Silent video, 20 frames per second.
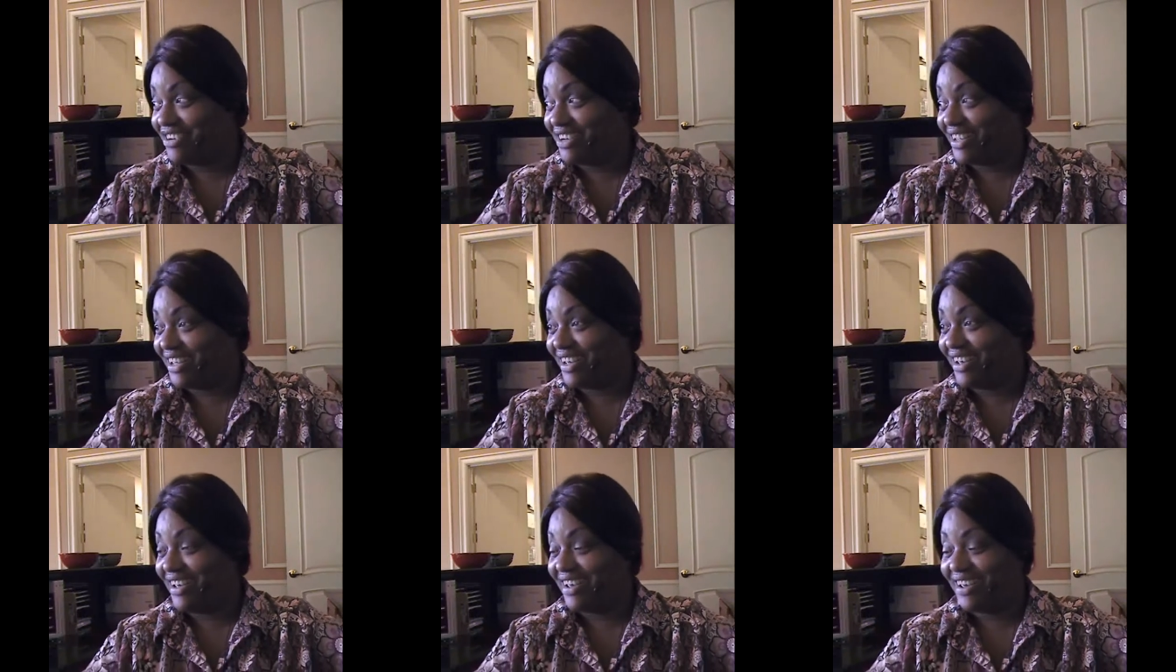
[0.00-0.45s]

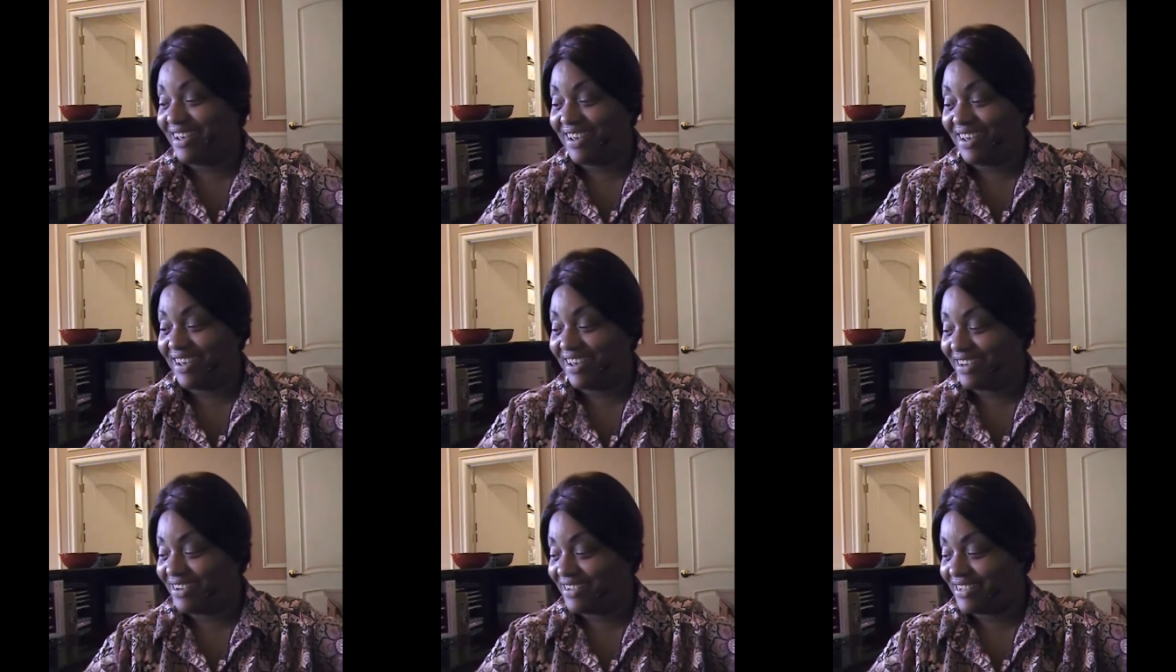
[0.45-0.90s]
really,
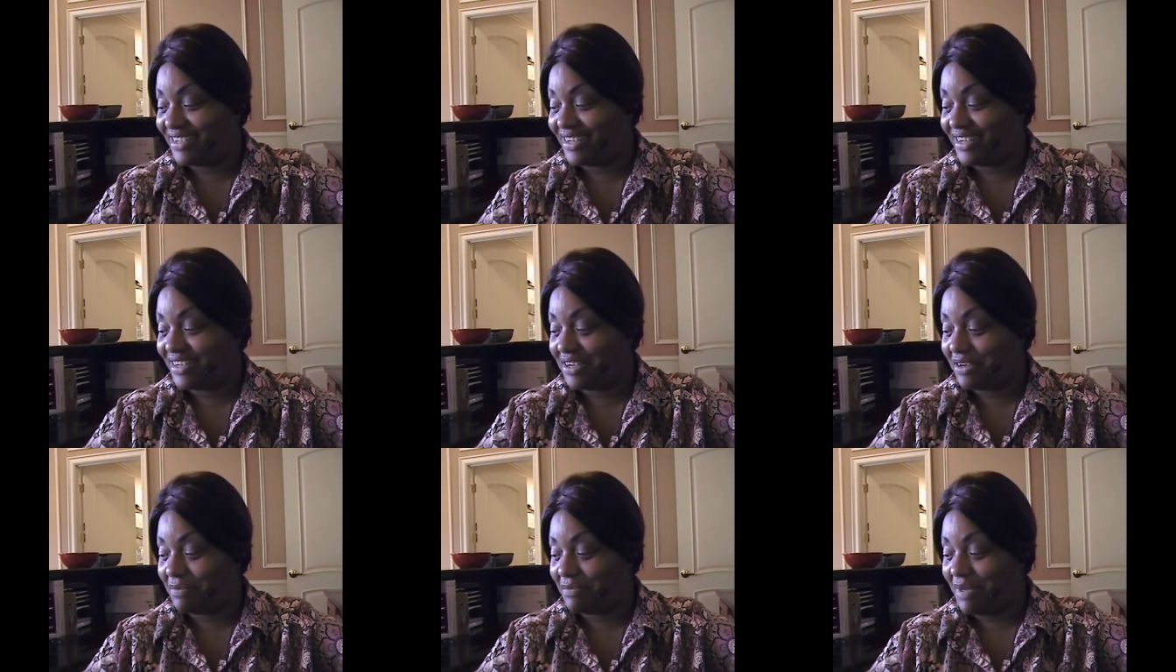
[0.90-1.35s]
you're
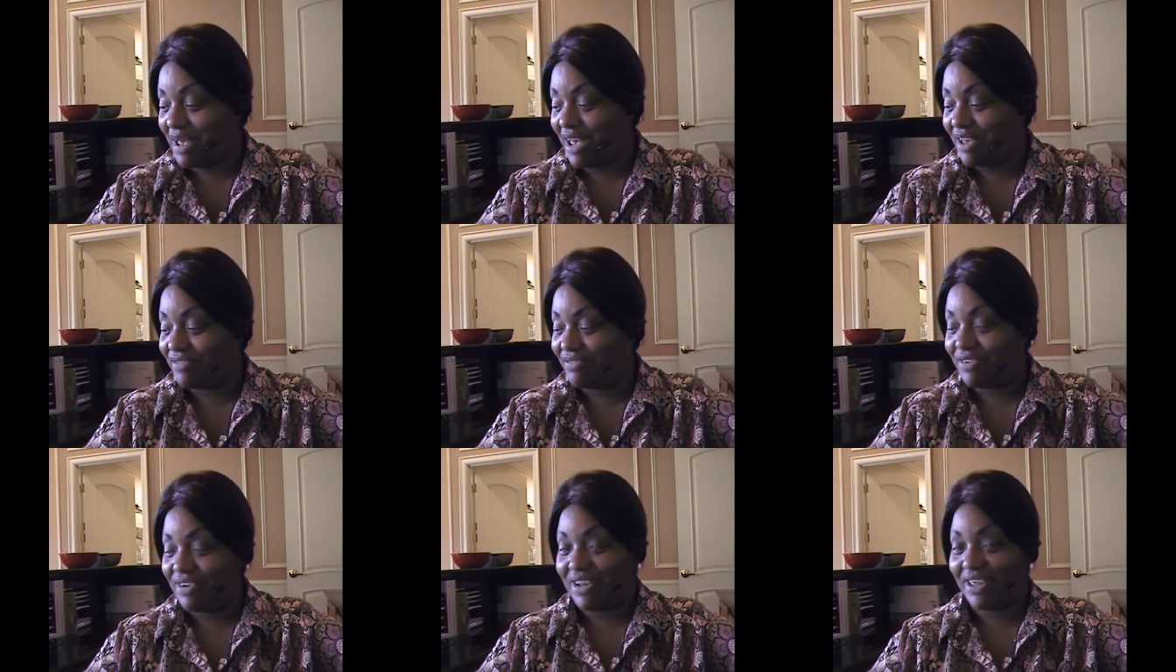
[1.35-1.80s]
sitting here
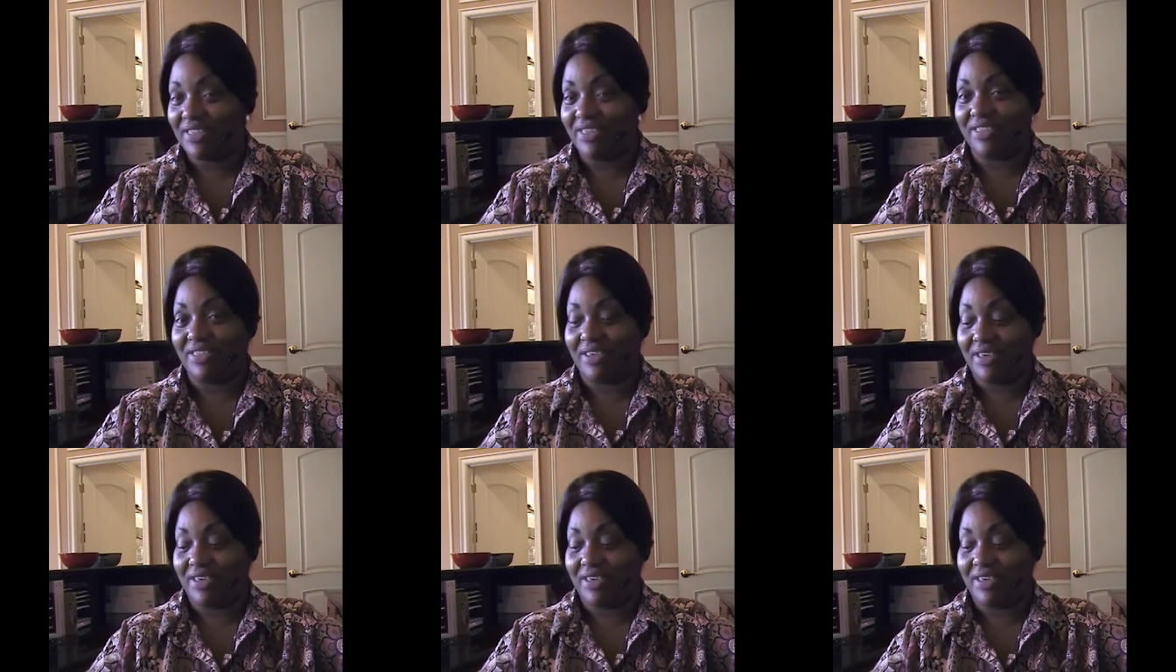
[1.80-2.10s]
mad for nothing.